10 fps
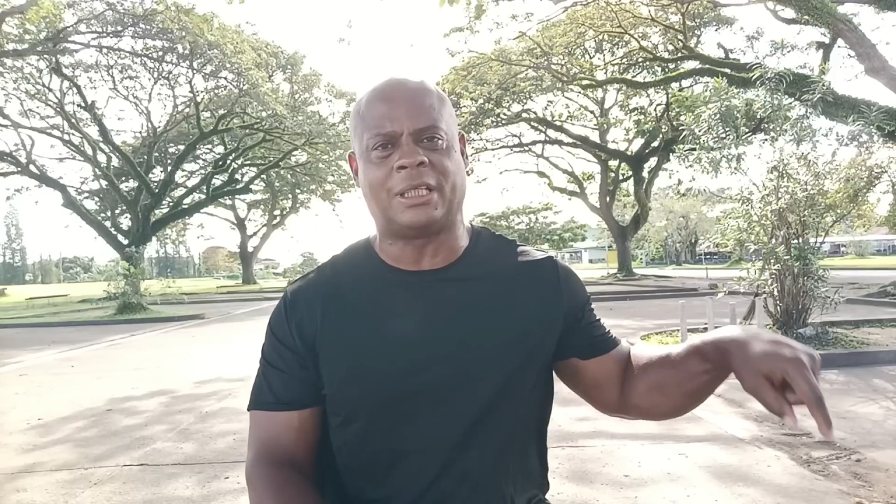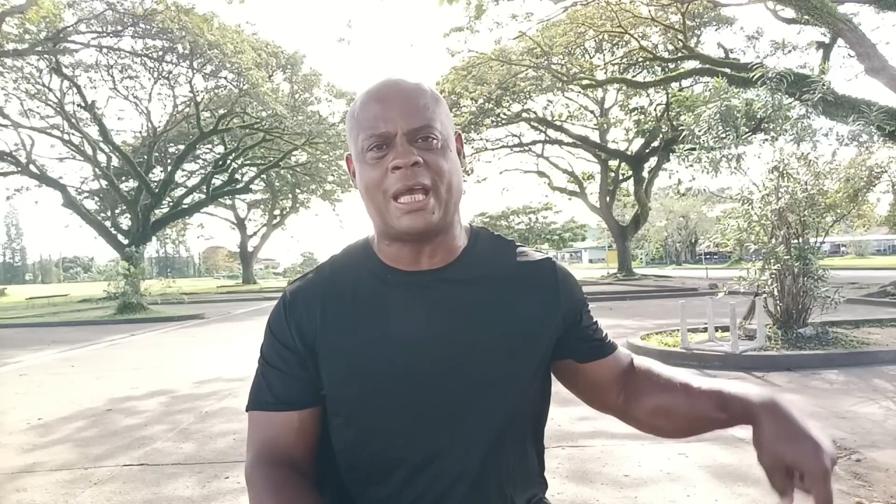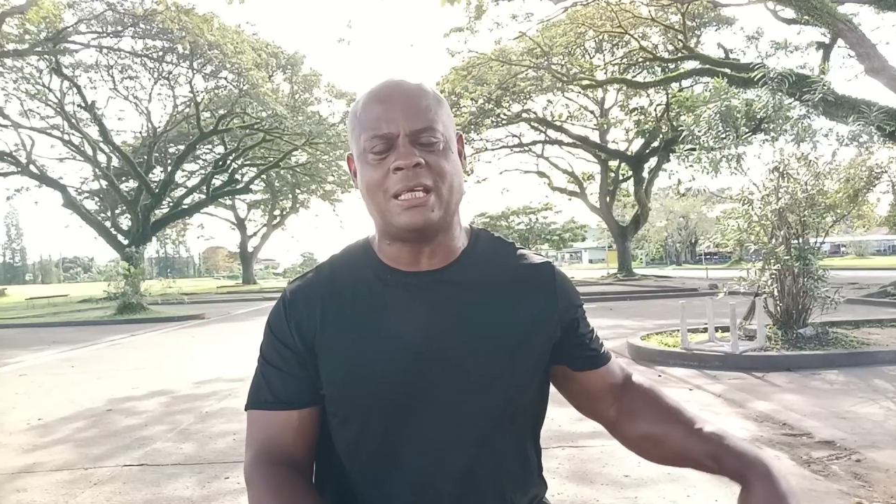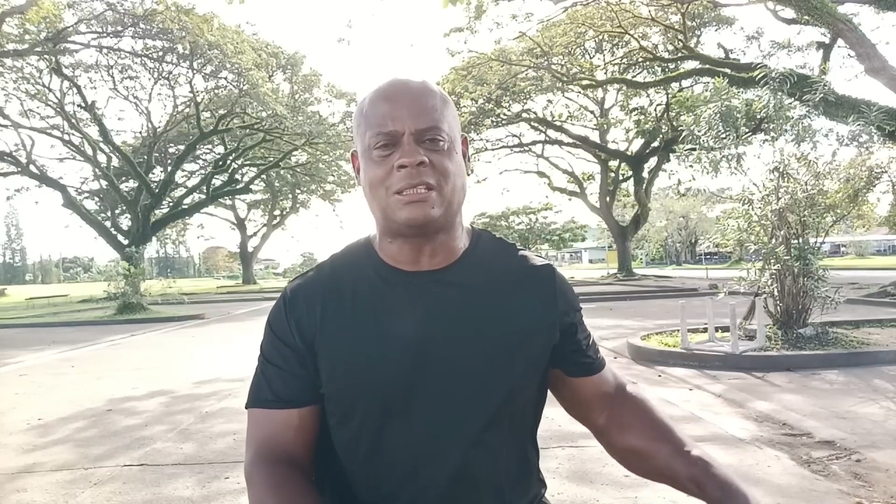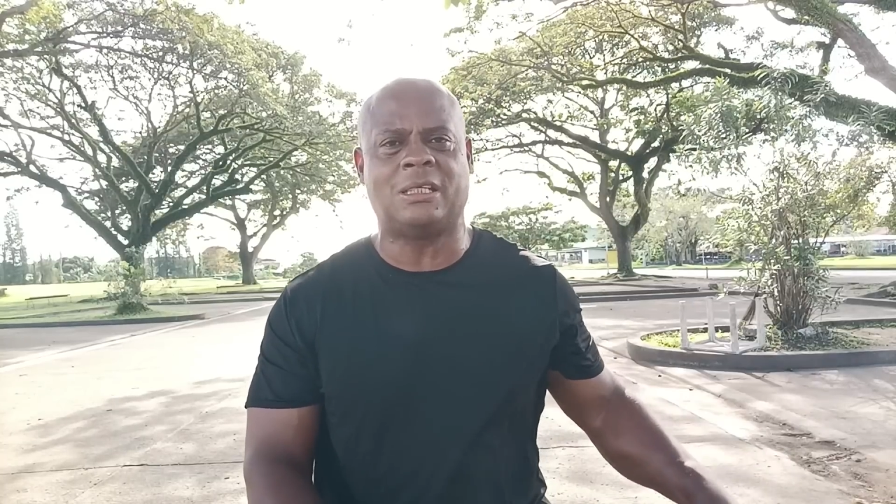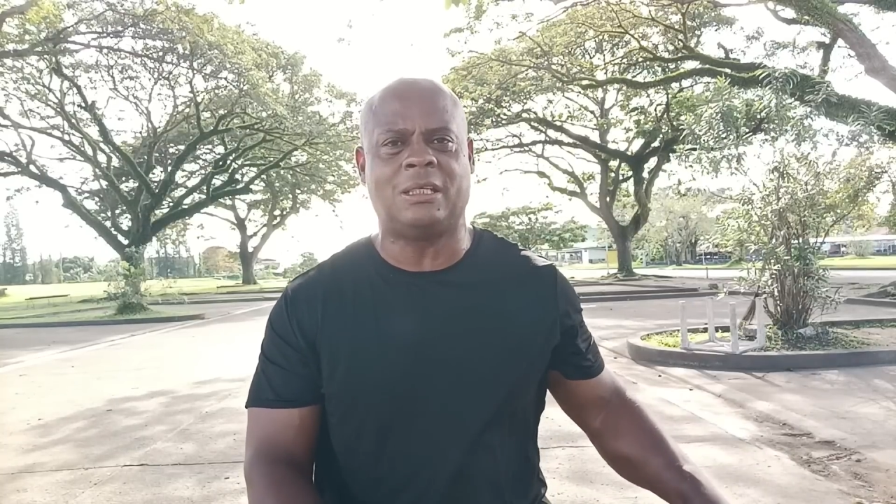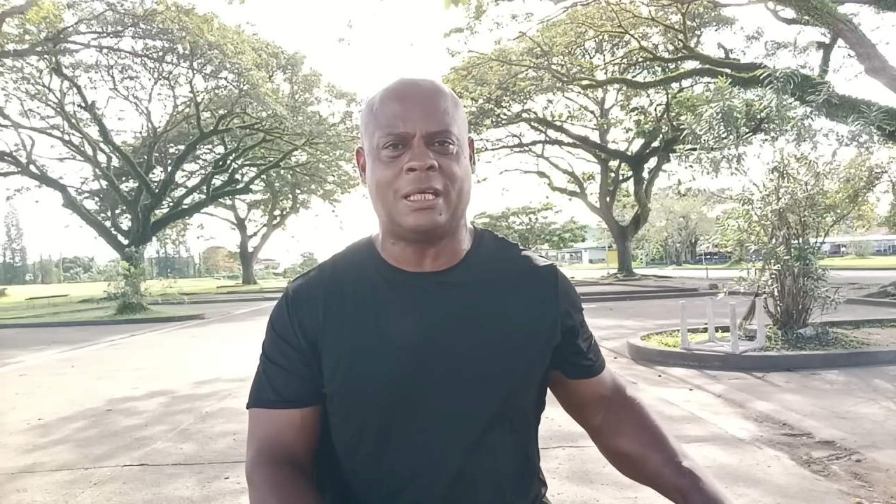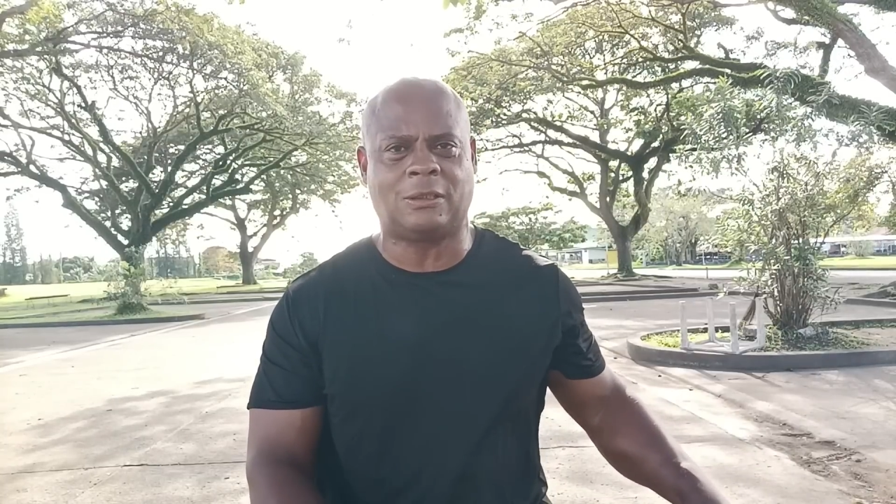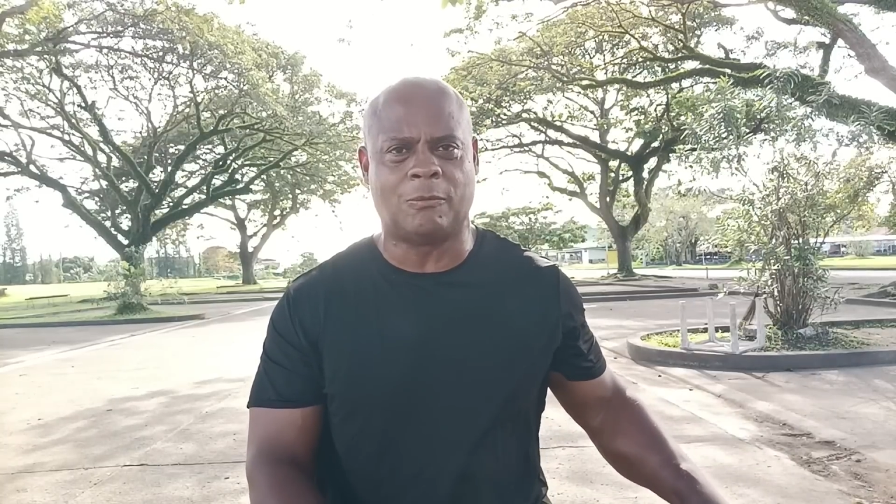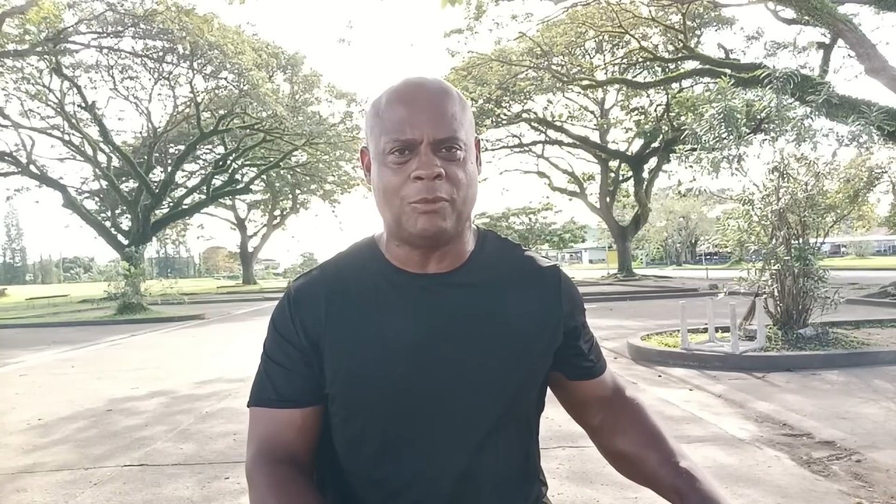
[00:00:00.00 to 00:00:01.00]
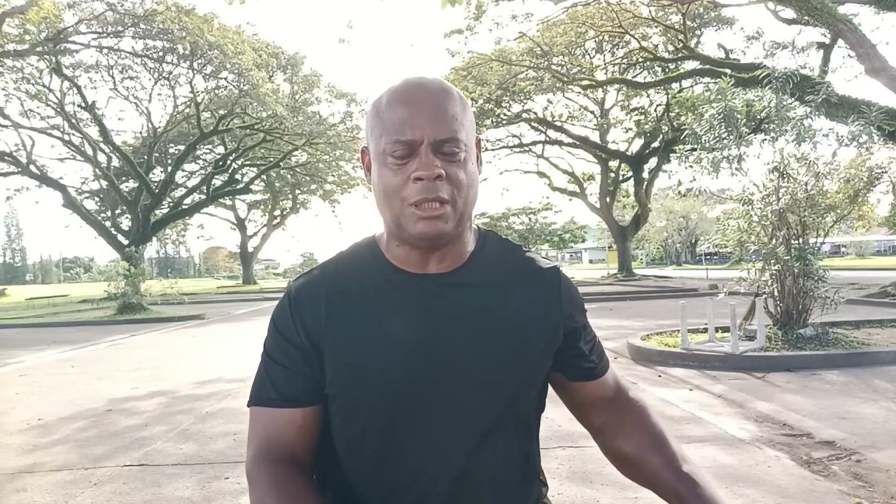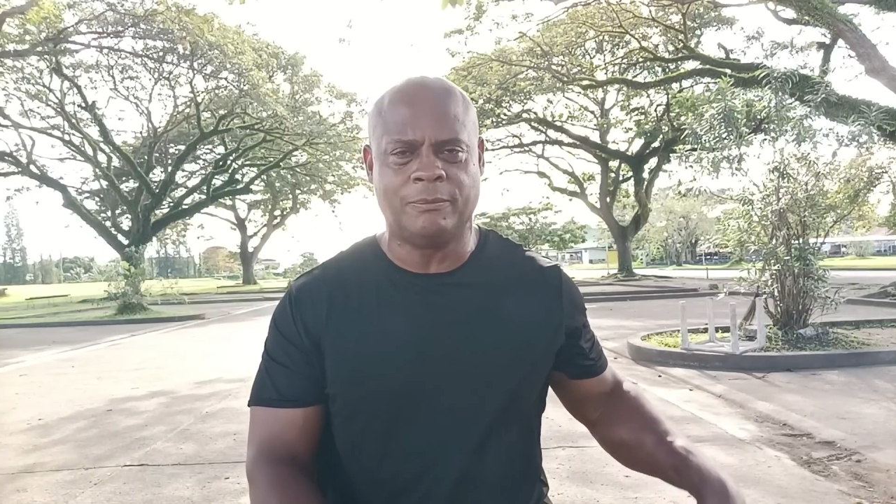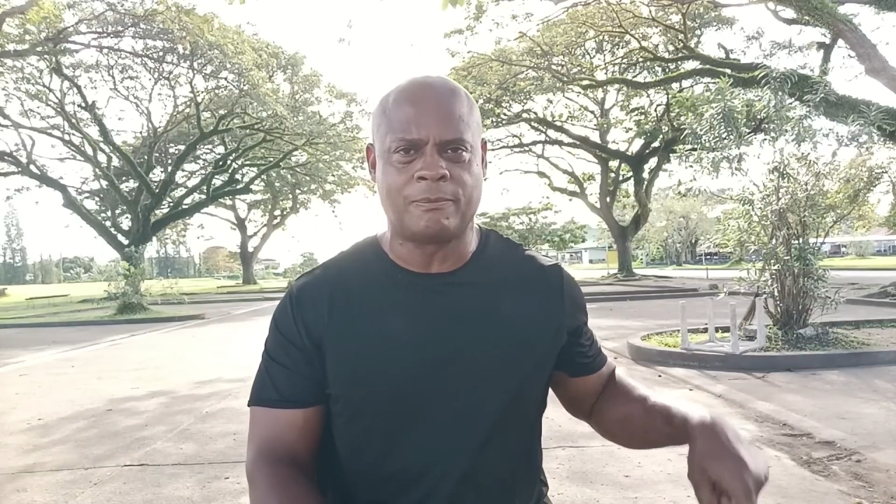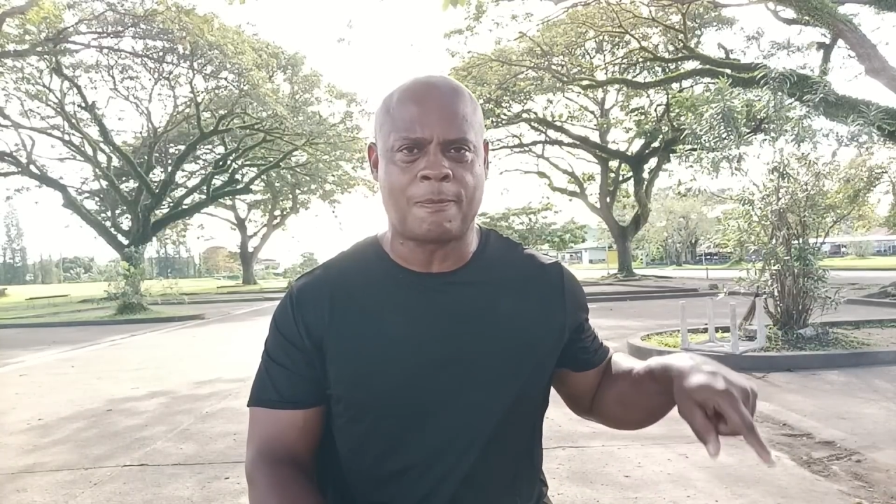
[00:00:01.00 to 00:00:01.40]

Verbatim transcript: The guy sitting next to me